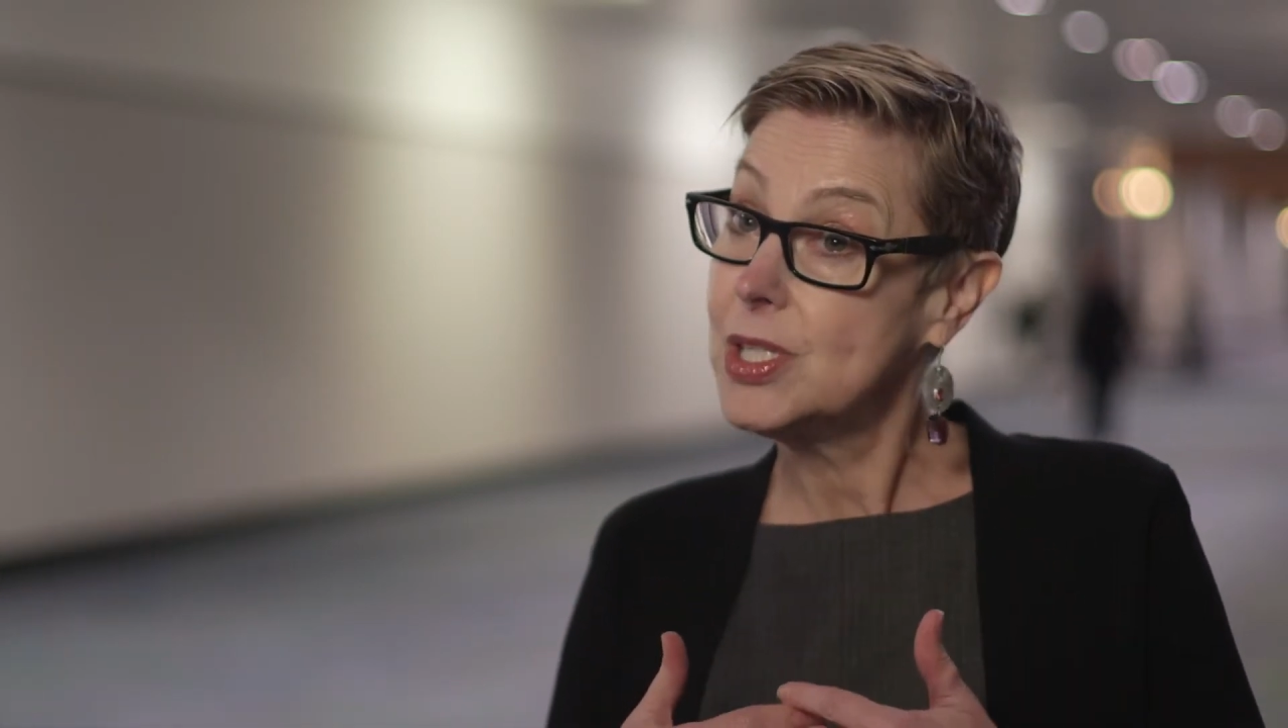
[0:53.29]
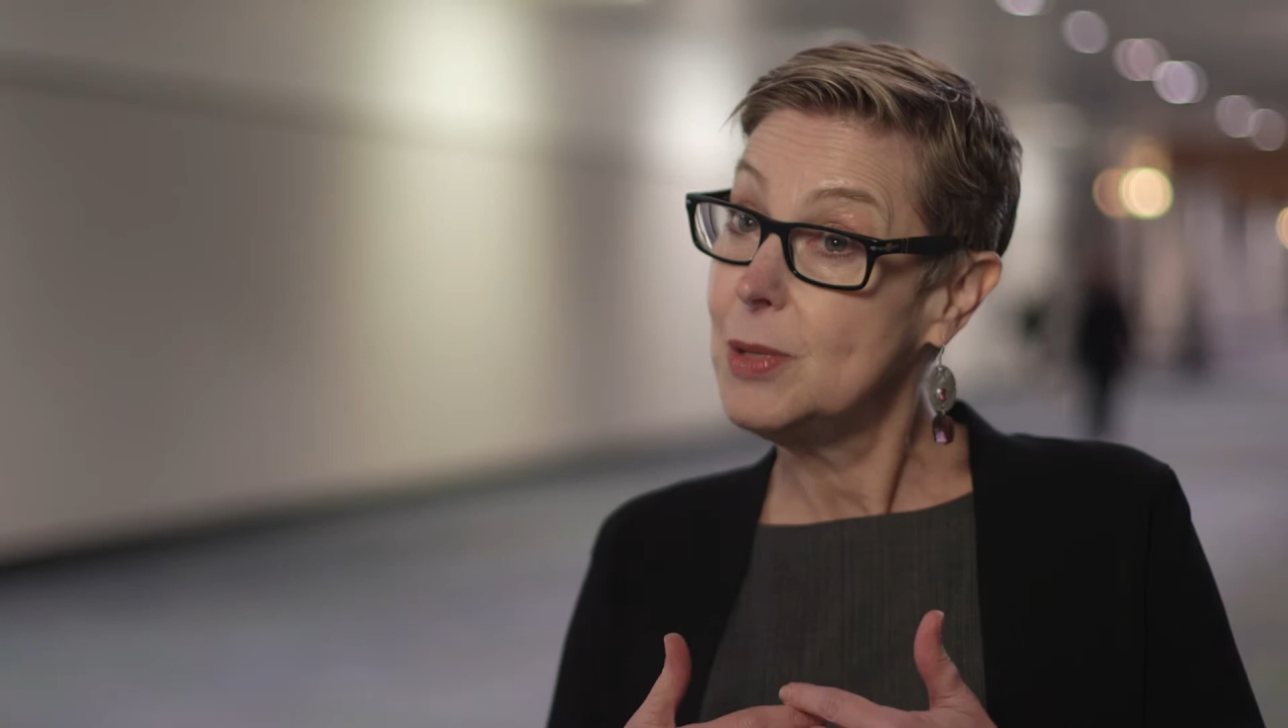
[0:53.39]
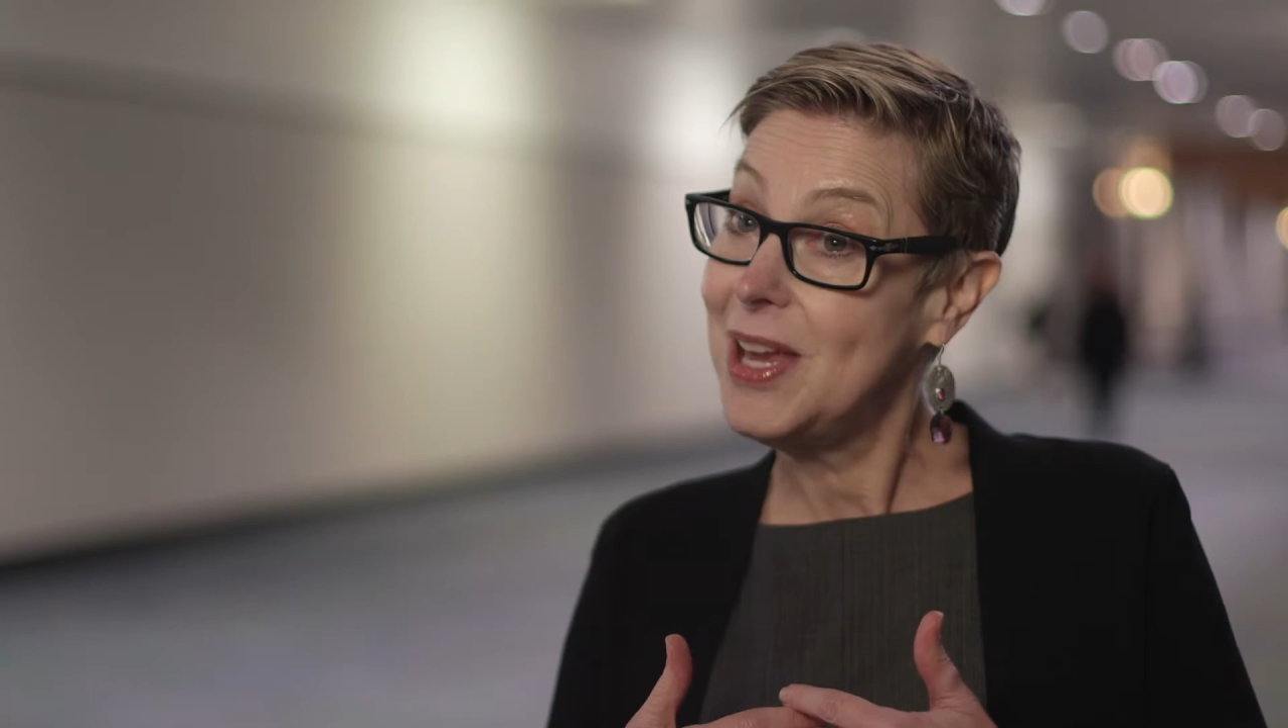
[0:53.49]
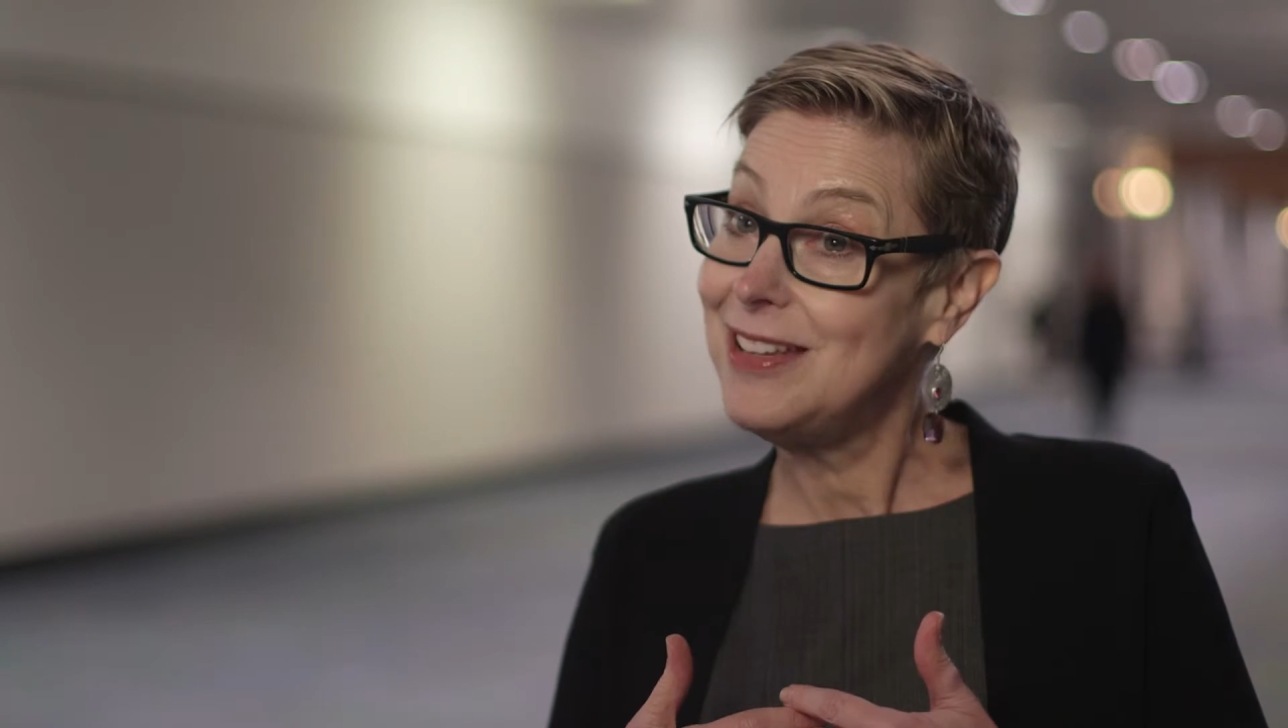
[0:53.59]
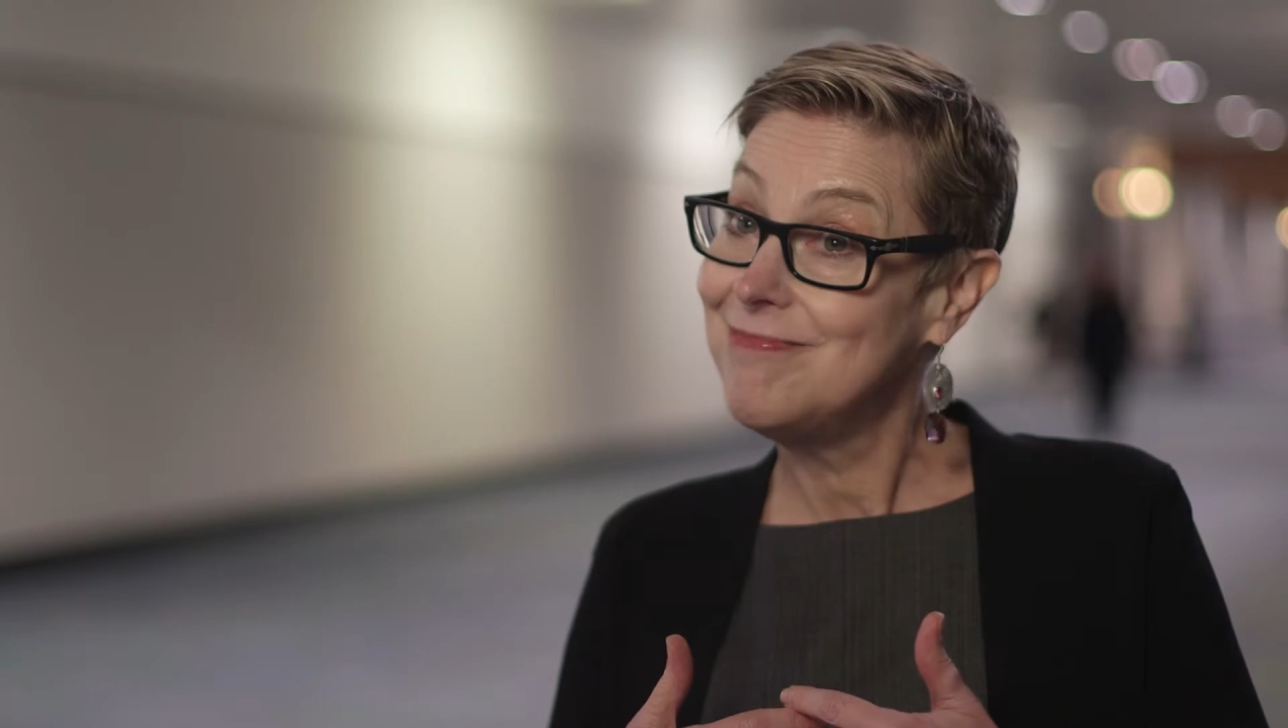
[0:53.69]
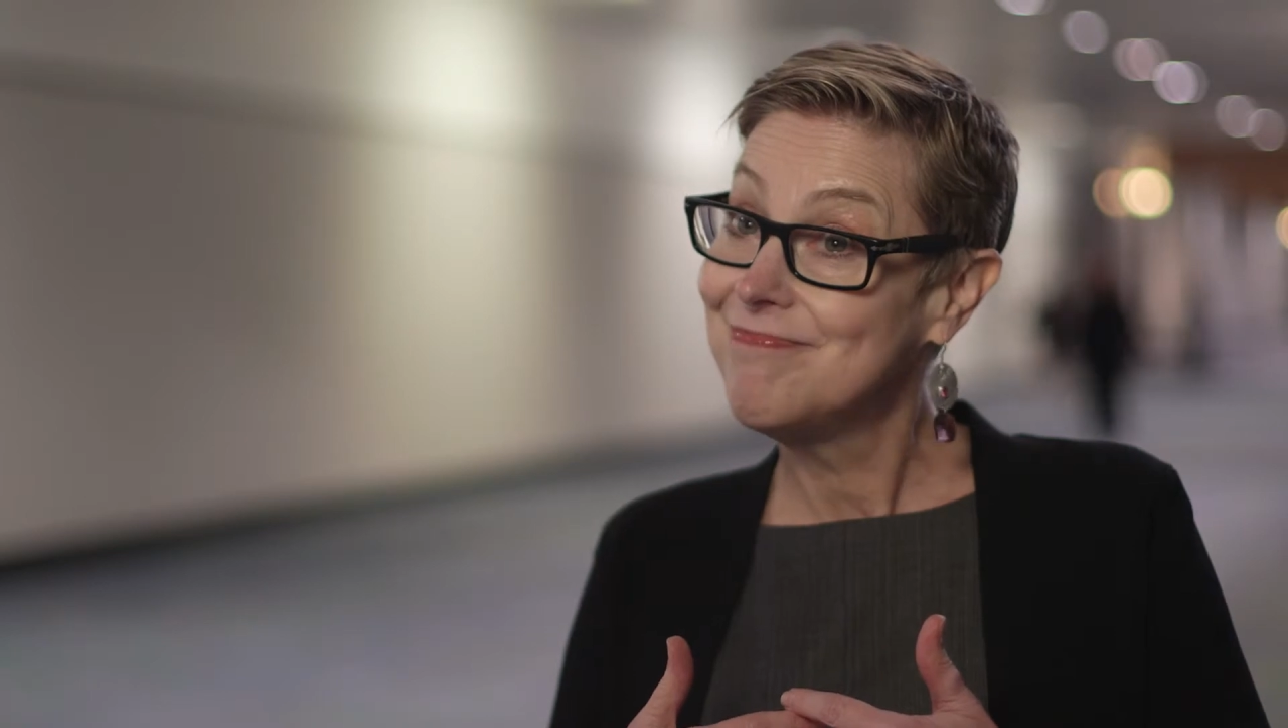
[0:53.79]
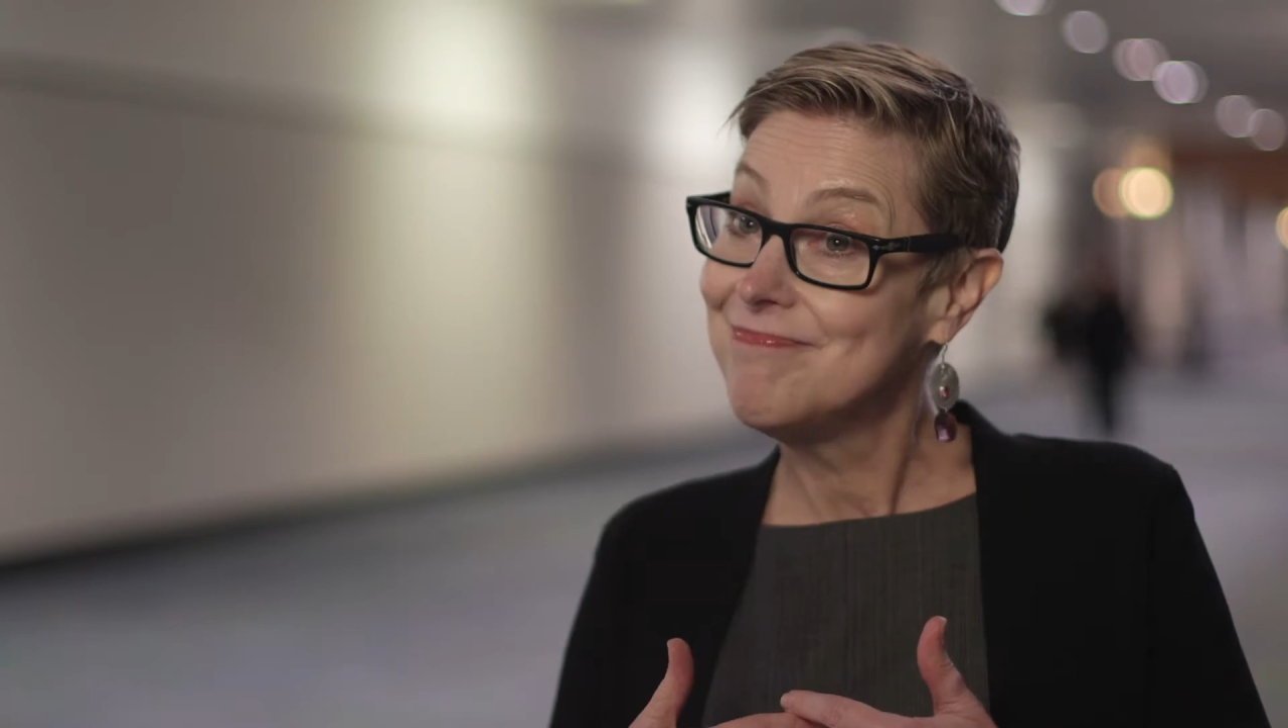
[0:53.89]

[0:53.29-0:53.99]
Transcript: the pain,